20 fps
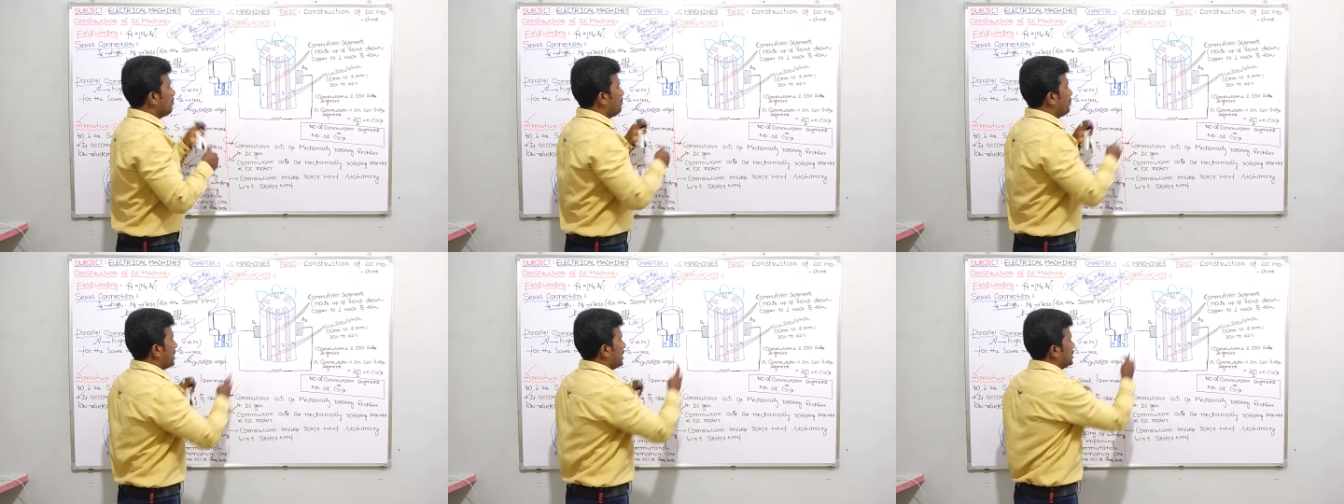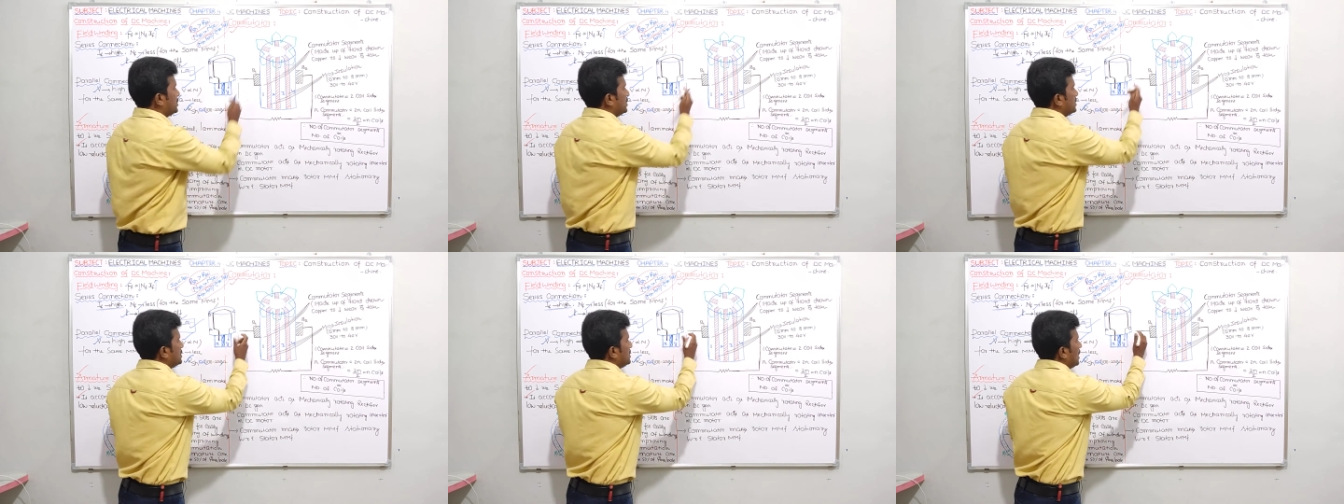
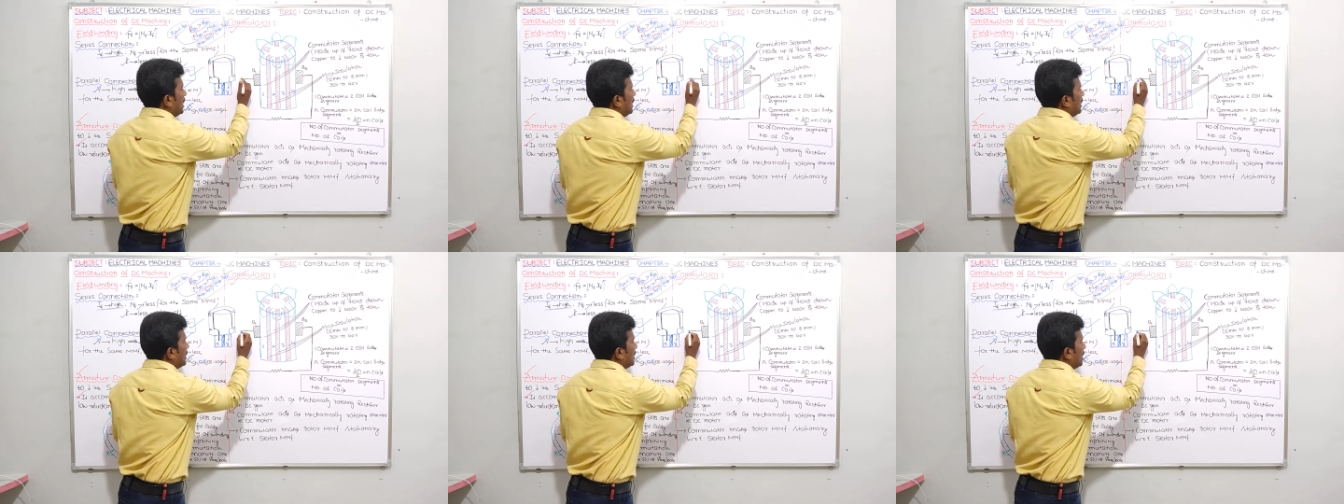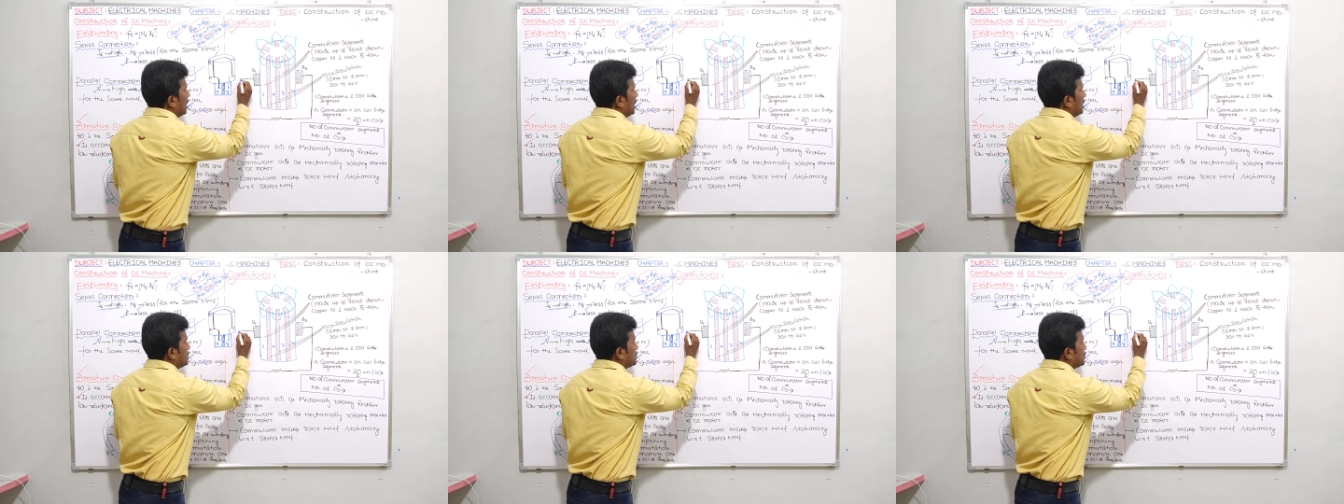brushes
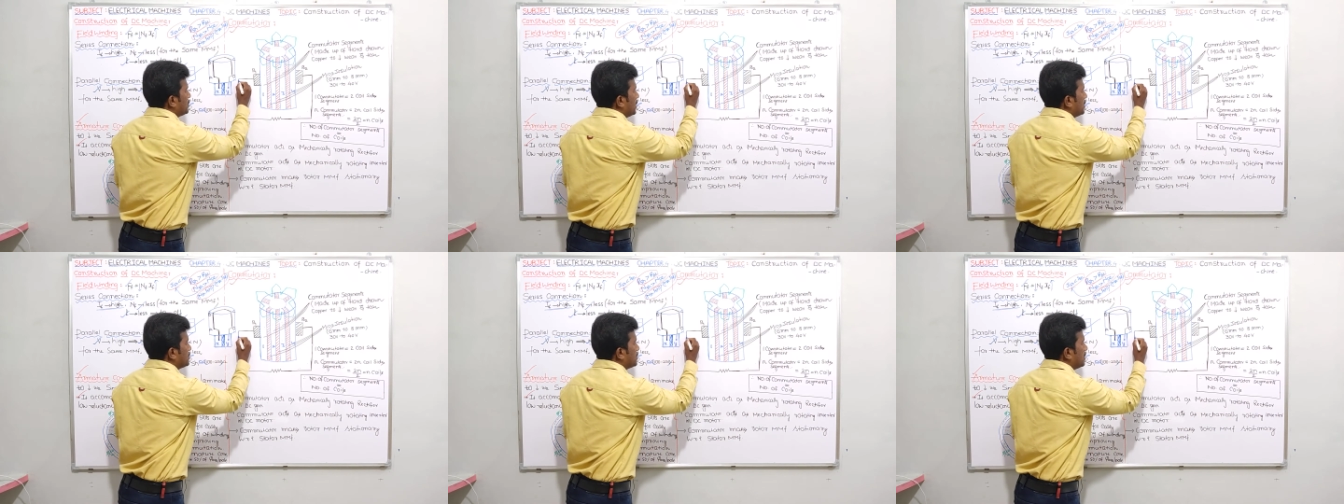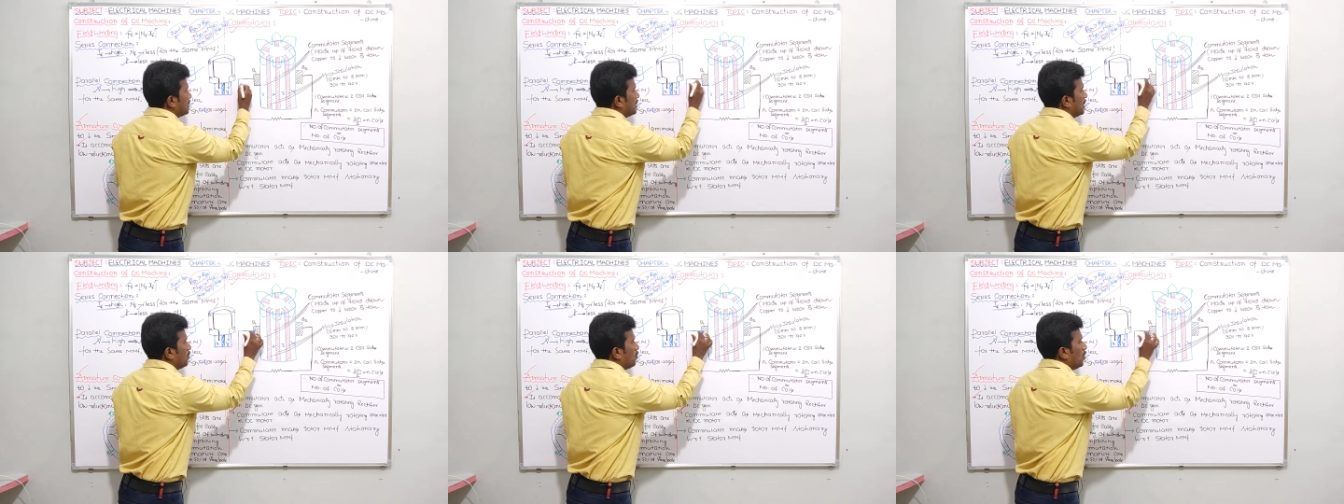are
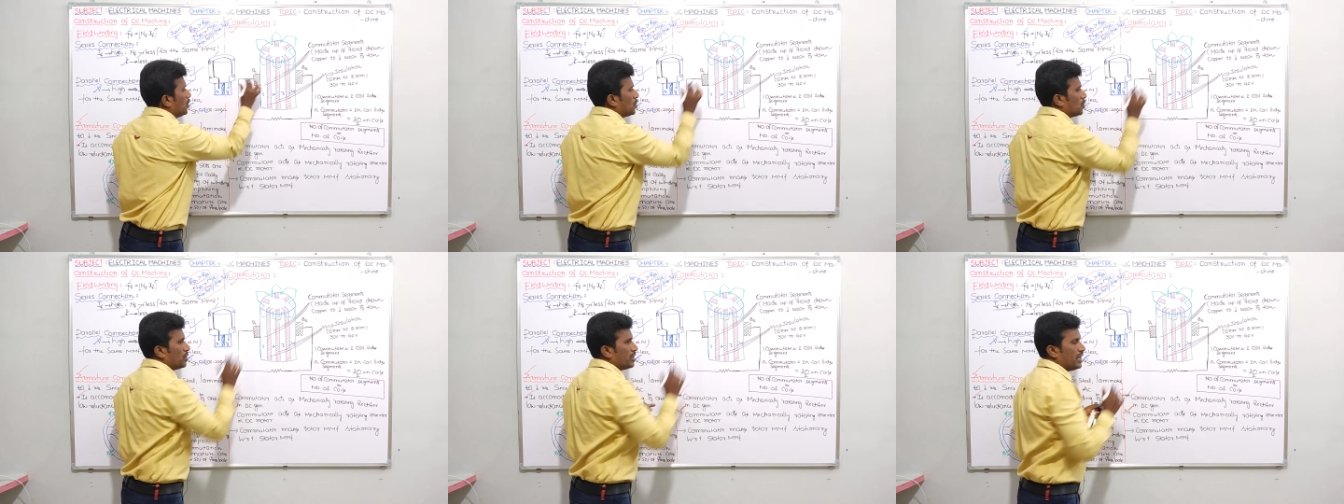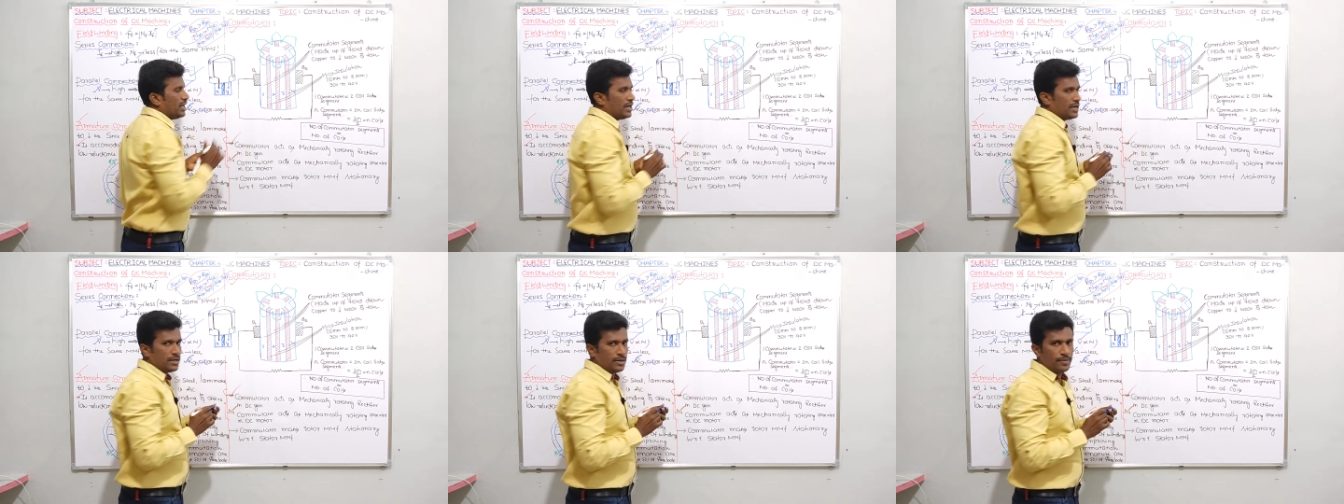stationary, they won't
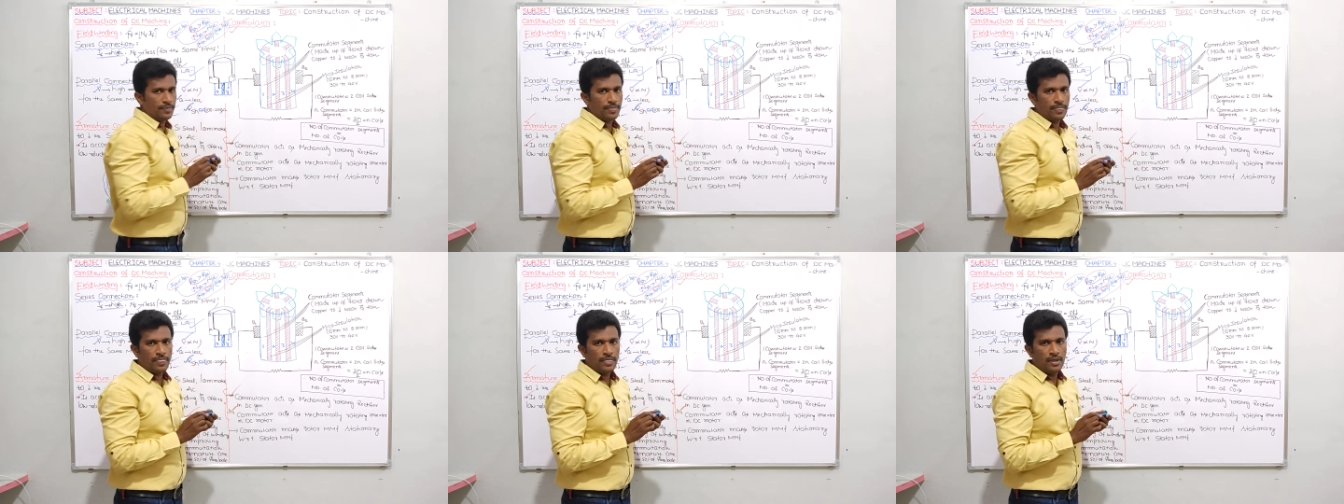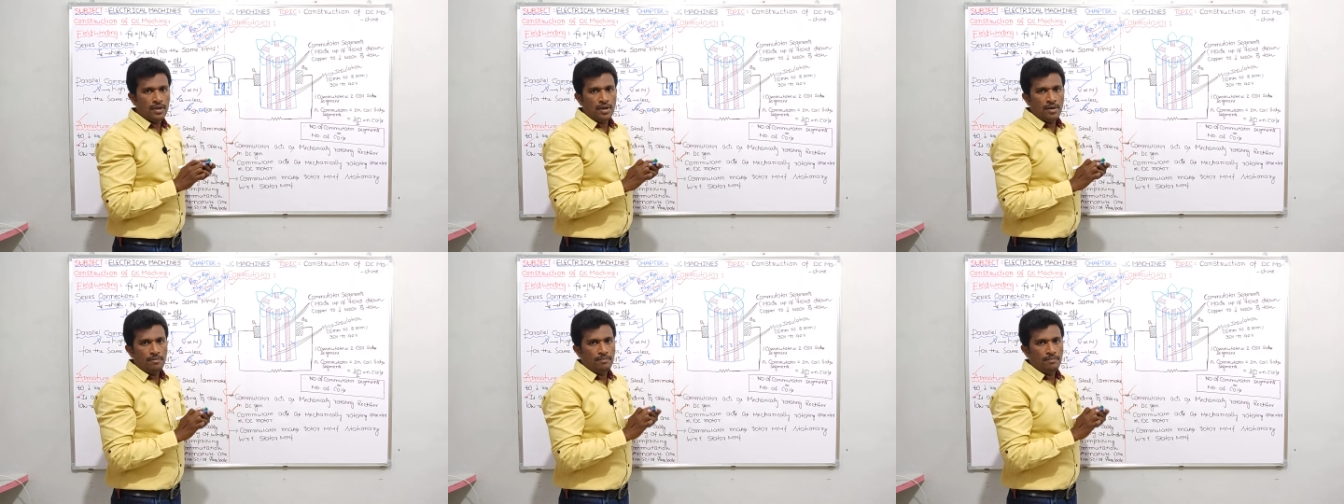rotate.